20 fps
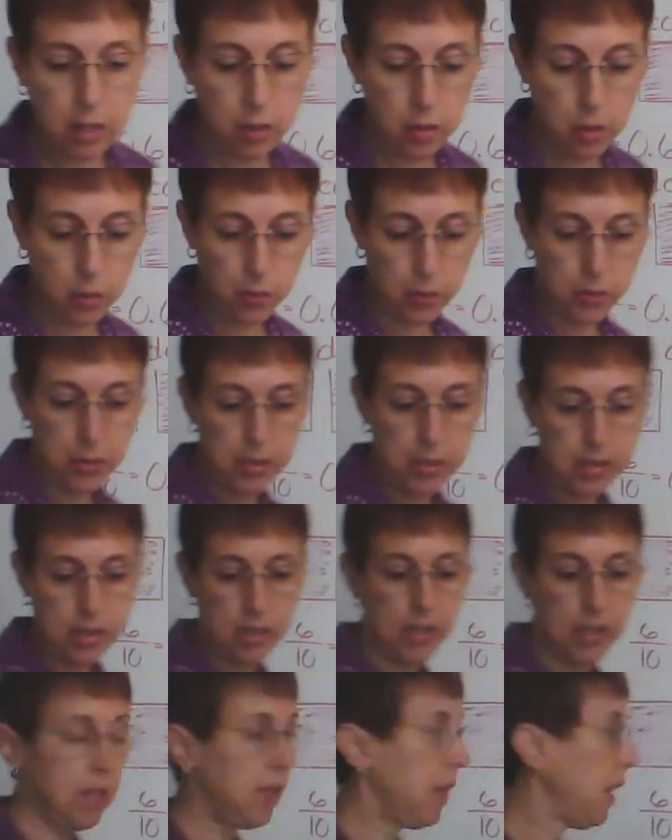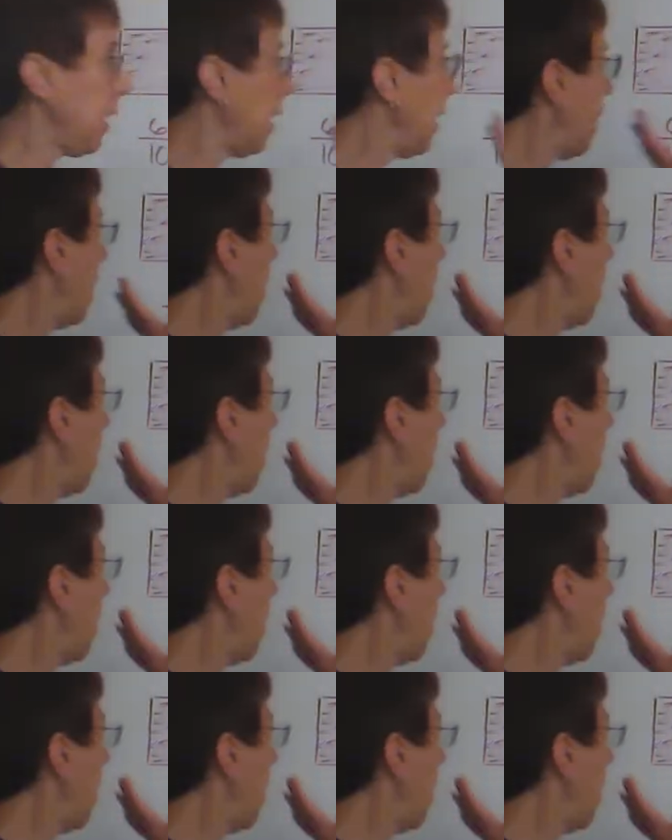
you'll see